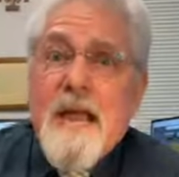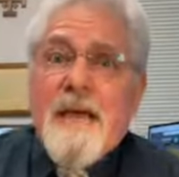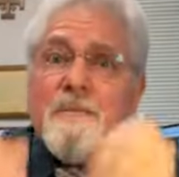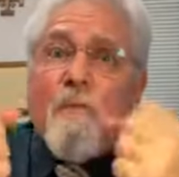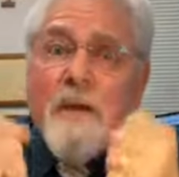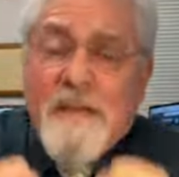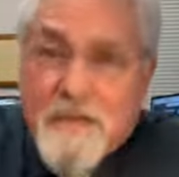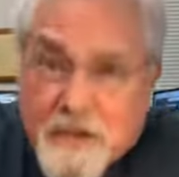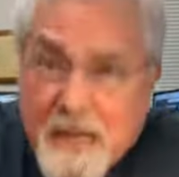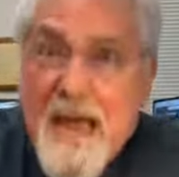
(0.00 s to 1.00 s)
And what
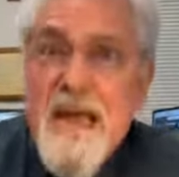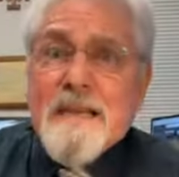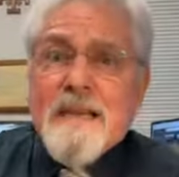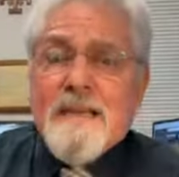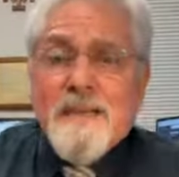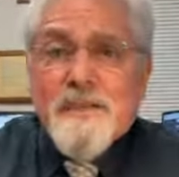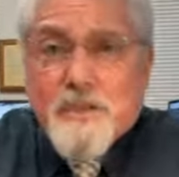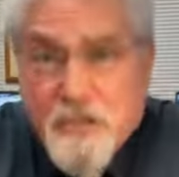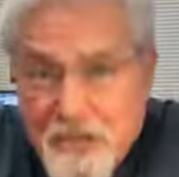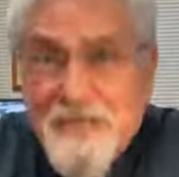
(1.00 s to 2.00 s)
he's lacking is
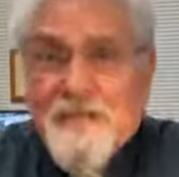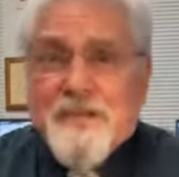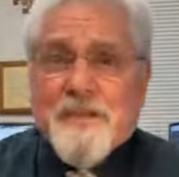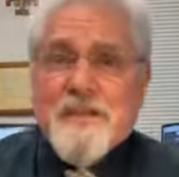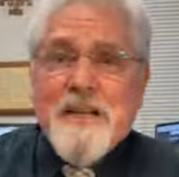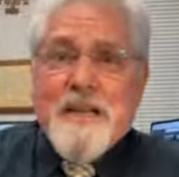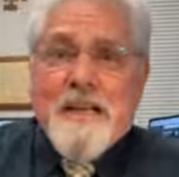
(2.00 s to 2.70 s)
Jesus.